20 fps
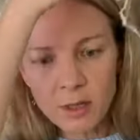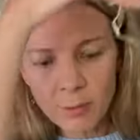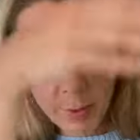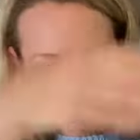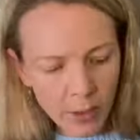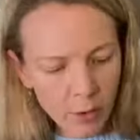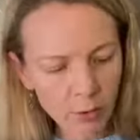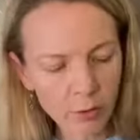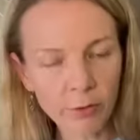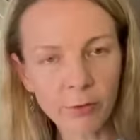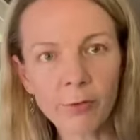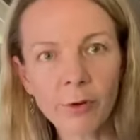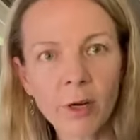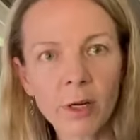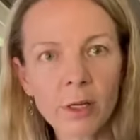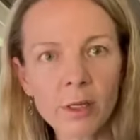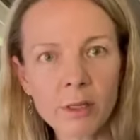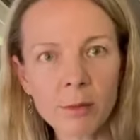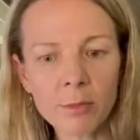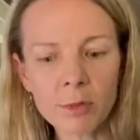the back or the
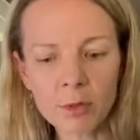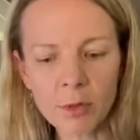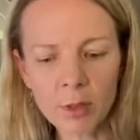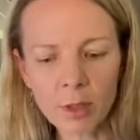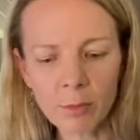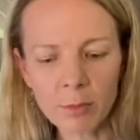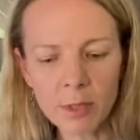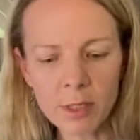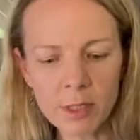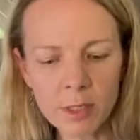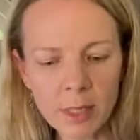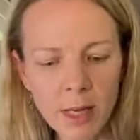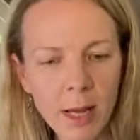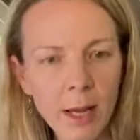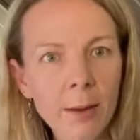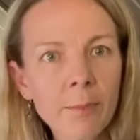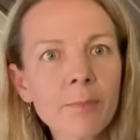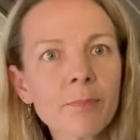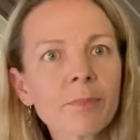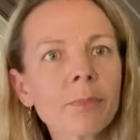front because I'm doing them the
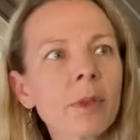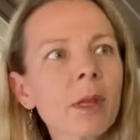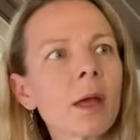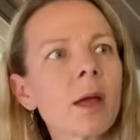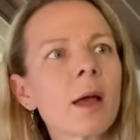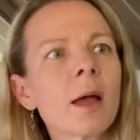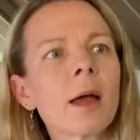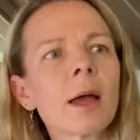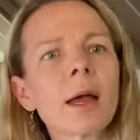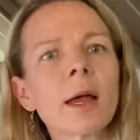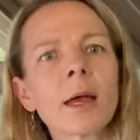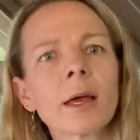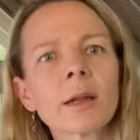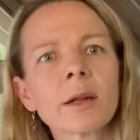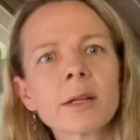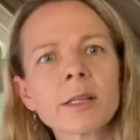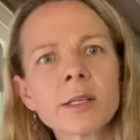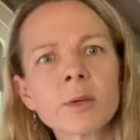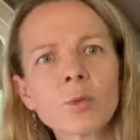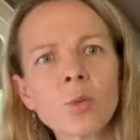same. And
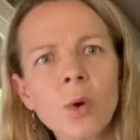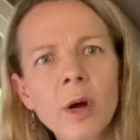I did